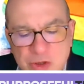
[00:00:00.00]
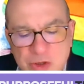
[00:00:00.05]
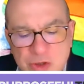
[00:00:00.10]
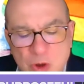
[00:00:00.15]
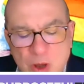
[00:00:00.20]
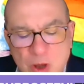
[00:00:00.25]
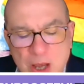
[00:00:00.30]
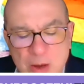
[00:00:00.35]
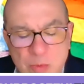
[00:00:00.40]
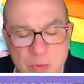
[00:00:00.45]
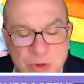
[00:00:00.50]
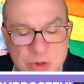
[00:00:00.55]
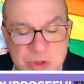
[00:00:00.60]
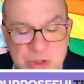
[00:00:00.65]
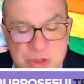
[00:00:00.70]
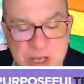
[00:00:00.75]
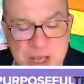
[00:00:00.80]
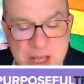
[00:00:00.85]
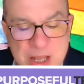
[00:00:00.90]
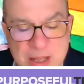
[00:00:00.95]
So I would
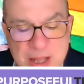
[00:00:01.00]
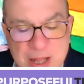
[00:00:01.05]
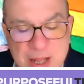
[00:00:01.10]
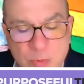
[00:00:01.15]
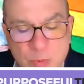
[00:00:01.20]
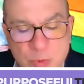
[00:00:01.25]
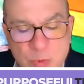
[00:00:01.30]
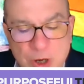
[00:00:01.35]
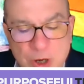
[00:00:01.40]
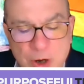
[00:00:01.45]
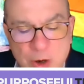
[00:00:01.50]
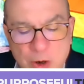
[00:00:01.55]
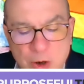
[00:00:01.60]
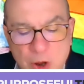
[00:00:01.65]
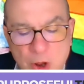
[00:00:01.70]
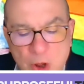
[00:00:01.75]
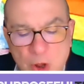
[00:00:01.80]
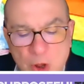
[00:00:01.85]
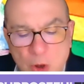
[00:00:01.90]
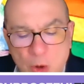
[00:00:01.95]
say that we
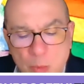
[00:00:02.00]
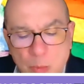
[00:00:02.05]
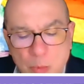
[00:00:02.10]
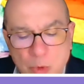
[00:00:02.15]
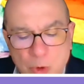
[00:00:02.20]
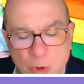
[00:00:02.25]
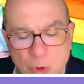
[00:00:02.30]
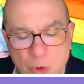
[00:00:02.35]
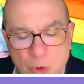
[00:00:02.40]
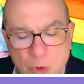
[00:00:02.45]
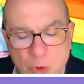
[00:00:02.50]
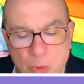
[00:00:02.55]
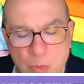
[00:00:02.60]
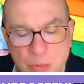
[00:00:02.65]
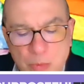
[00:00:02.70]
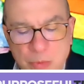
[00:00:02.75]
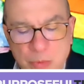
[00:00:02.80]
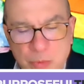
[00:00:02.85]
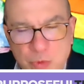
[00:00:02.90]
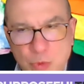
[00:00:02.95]
are more
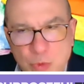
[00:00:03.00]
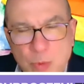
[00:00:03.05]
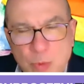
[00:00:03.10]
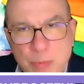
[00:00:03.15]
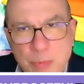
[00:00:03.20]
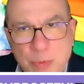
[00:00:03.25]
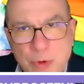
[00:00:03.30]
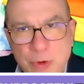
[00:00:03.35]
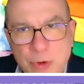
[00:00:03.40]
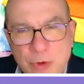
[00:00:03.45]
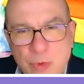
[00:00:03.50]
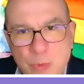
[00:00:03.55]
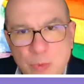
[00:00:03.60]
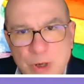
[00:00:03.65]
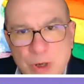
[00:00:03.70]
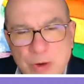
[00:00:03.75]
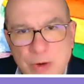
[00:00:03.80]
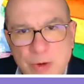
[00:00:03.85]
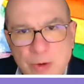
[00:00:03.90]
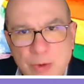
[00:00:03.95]
to a point
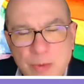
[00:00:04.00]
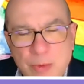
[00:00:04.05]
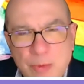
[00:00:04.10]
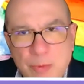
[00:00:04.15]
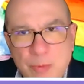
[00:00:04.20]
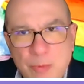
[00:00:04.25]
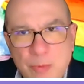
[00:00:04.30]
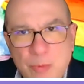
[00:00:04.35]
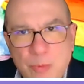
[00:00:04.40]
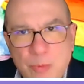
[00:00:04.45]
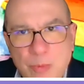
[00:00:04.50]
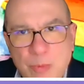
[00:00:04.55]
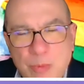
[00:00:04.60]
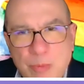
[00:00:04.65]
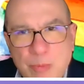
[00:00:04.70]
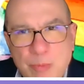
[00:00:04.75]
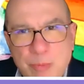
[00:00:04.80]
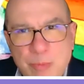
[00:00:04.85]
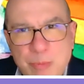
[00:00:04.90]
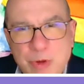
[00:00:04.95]
where
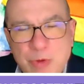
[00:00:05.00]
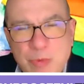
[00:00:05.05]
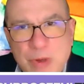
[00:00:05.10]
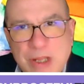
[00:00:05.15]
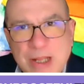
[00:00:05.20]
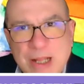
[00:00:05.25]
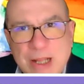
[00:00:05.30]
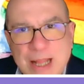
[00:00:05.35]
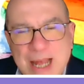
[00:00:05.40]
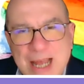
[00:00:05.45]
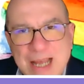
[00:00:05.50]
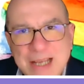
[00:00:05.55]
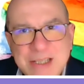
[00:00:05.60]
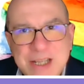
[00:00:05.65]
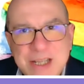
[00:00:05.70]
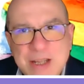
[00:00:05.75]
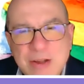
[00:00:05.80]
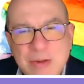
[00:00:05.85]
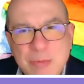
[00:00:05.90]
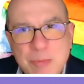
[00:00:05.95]
between the last
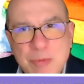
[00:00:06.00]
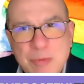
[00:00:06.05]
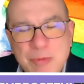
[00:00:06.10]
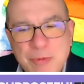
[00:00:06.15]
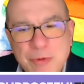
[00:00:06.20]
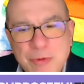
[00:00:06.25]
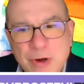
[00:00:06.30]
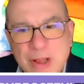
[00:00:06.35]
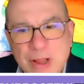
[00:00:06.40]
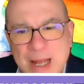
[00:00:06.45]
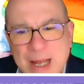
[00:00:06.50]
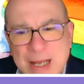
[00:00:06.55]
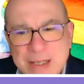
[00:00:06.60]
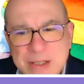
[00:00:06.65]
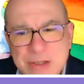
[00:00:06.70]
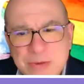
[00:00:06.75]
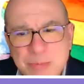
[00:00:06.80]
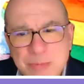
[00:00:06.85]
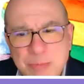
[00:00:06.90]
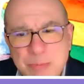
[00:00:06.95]
and the before
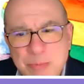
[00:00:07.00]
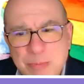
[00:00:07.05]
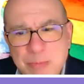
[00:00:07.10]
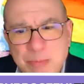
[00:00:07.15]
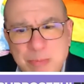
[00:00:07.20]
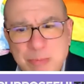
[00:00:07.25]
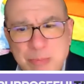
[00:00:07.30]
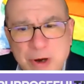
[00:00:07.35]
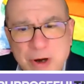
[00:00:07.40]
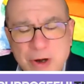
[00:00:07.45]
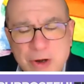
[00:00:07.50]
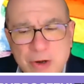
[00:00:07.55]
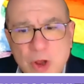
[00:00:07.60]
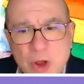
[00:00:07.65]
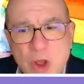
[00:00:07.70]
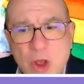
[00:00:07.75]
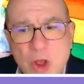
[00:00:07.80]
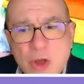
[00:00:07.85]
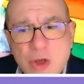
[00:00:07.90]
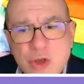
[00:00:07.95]
last part.
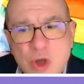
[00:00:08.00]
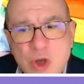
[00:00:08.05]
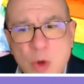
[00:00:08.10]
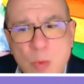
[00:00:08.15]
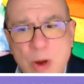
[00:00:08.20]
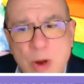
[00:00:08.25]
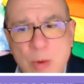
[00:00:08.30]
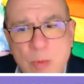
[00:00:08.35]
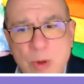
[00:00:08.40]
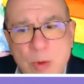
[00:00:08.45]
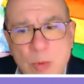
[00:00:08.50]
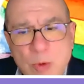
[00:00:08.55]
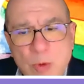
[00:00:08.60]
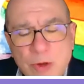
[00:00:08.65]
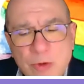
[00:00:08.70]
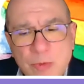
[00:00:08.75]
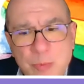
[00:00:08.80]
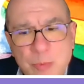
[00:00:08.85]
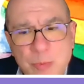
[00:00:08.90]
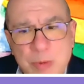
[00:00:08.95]
So where we
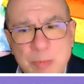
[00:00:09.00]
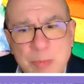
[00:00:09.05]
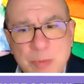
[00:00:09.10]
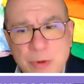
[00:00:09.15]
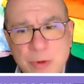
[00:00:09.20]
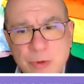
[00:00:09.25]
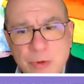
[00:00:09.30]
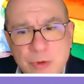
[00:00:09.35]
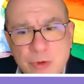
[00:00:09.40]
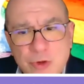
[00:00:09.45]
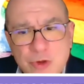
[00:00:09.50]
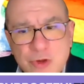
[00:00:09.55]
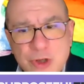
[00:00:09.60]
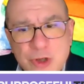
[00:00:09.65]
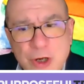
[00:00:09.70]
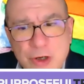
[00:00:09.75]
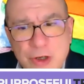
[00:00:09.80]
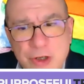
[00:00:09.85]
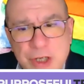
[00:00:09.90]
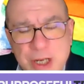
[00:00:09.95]
want people to
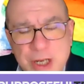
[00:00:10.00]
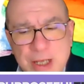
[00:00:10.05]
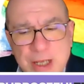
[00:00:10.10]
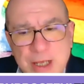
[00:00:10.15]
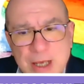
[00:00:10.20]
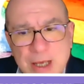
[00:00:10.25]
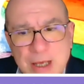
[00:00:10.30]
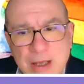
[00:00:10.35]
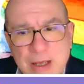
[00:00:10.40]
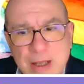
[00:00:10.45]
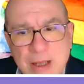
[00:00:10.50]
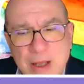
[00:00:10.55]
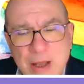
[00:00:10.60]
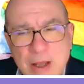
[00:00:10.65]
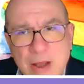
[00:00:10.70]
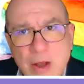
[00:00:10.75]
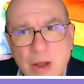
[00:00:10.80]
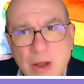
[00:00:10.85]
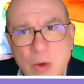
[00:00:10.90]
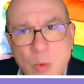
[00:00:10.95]
start thinking,
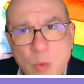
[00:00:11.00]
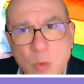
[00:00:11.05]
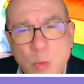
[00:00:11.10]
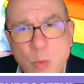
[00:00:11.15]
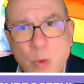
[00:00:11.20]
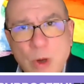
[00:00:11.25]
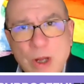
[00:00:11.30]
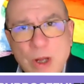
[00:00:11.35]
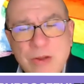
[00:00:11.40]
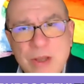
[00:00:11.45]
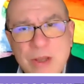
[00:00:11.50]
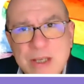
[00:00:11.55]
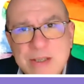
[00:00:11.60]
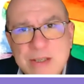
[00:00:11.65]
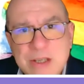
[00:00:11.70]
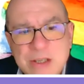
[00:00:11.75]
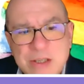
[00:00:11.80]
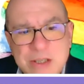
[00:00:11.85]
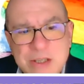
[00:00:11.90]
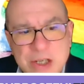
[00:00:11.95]
what
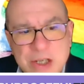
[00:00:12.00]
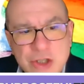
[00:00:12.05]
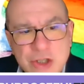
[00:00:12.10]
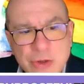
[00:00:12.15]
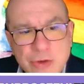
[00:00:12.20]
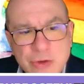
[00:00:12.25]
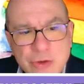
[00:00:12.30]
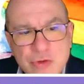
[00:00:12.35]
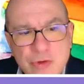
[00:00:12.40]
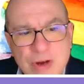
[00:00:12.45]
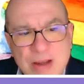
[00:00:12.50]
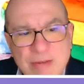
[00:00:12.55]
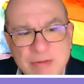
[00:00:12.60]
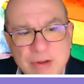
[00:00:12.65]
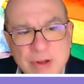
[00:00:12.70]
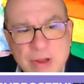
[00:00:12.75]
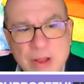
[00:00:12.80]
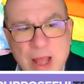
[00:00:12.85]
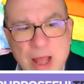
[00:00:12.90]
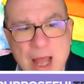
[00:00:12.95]
is essential
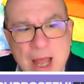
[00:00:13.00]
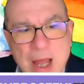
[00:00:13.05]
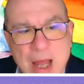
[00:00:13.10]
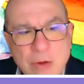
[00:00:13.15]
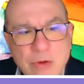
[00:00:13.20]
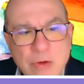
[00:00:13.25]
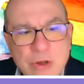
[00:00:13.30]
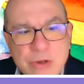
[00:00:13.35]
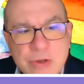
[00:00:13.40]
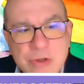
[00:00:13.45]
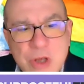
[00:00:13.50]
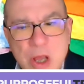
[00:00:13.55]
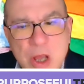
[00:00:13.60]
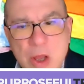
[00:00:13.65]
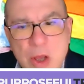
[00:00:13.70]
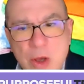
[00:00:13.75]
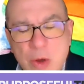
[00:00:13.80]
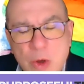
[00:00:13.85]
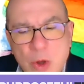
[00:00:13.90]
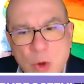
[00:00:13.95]
travel? How does
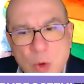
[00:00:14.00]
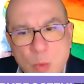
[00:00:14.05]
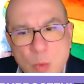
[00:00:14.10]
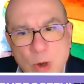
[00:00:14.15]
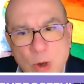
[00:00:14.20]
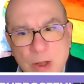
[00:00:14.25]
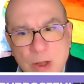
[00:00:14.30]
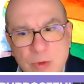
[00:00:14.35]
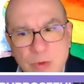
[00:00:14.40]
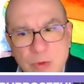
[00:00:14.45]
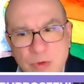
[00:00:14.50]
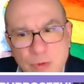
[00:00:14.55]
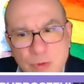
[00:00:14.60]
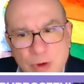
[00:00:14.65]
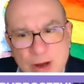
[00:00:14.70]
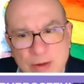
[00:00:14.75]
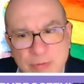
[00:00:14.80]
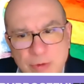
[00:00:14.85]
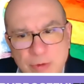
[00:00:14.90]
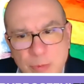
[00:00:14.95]
what
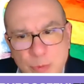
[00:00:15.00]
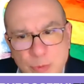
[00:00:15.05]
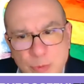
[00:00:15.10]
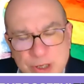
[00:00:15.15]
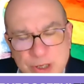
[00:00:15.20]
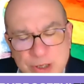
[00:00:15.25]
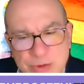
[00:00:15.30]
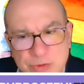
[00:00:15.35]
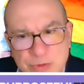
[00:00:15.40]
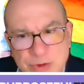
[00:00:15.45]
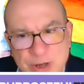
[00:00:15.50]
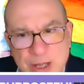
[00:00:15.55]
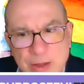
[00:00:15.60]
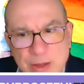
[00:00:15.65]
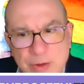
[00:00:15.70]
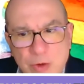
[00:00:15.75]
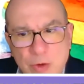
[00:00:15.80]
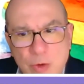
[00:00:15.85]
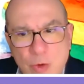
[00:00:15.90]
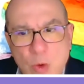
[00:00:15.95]
travel brings
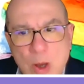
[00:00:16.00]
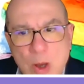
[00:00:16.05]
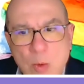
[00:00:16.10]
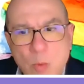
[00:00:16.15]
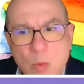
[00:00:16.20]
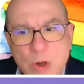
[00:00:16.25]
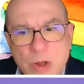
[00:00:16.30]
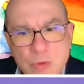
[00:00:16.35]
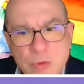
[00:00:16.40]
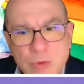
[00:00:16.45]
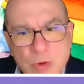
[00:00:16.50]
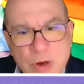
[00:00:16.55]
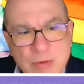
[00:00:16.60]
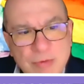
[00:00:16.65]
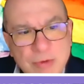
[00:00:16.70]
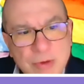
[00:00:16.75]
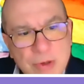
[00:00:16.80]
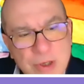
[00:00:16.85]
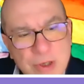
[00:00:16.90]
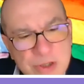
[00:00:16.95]
value and what
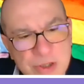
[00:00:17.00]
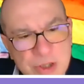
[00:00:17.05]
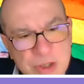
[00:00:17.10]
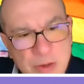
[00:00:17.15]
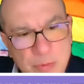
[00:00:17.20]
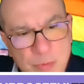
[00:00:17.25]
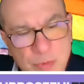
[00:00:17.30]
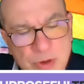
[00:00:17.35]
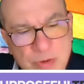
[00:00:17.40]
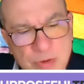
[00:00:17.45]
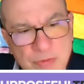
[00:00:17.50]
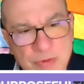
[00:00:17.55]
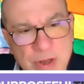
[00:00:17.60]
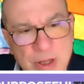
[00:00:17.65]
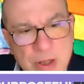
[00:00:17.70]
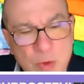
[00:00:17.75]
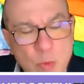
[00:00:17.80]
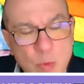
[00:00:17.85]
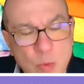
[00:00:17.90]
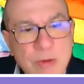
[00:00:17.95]
travel does not bring
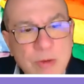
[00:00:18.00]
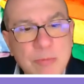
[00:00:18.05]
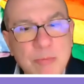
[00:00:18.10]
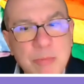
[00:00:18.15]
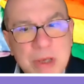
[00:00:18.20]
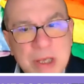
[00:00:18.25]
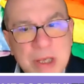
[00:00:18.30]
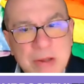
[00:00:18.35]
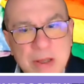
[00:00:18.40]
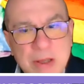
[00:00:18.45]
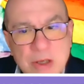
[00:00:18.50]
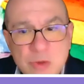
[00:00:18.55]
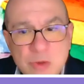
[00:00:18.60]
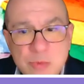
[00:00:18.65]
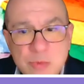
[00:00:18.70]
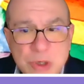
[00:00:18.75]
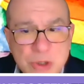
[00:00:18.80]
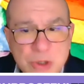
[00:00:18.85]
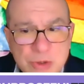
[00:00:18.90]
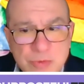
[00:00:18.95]
value? What meetings?
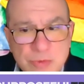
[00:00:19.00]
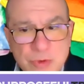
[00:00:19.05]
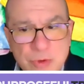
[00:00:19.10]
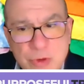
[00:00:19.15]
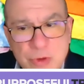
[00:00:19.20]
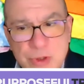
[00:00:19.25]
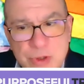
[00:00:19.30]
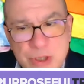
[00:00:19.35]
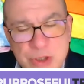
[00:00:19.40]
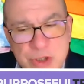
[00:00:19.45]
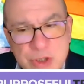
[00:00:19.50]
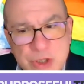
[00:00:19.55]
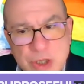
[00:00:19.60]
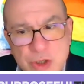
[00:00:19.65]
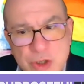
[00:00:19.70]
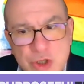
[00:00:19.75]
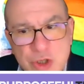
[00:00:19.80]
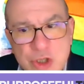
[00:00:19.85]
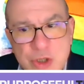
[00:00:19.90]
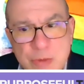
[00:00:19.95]
Because of course it's
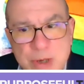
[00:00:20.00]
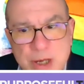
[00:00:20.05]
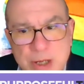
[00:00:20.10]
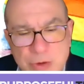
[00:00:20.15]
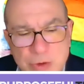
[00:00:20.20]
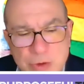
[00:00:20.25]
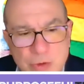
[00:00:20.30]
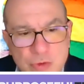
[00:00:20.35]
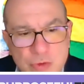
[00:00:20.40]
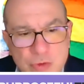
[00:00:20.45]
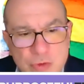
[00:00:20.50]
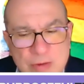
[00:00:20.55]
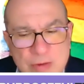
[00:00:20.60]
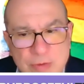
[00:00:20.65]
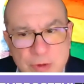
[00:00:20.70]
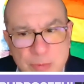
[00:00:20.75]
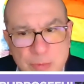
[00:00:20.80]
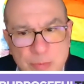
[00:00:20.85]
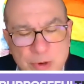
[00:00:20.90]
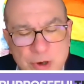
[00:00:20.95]
not just about the
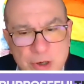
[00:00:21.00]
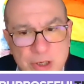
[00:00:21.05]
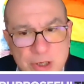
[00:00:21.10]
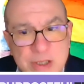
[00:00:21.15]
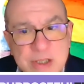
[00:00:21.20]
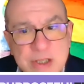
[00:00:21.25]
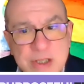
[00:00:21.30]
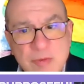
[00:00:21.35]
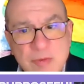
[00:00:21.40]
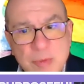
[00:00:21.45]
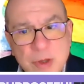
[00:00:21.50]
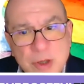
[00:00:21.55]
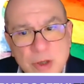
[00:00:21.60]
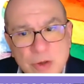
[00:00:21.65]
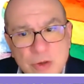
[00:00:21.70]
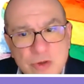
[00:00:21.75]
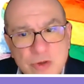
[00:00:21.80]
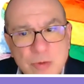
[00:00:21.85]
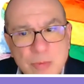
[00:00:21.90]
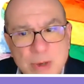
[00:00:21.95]
travel part itself, but
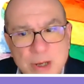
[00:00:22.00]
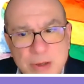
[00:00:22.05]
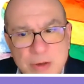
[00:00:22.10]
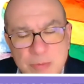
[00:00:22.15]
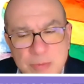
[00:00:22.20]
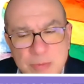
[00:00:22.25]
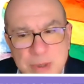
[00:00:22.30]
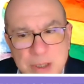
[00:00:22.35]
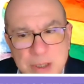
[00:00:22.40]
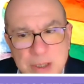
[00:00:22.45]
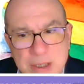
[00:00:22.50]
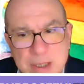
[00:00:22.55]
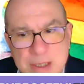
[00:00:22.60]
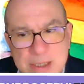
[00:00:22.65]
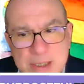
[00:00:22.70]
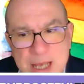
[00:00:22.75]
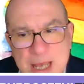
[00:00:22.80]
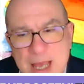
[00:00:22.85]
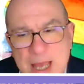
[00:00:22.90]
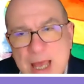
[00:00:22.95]
also about the meetings.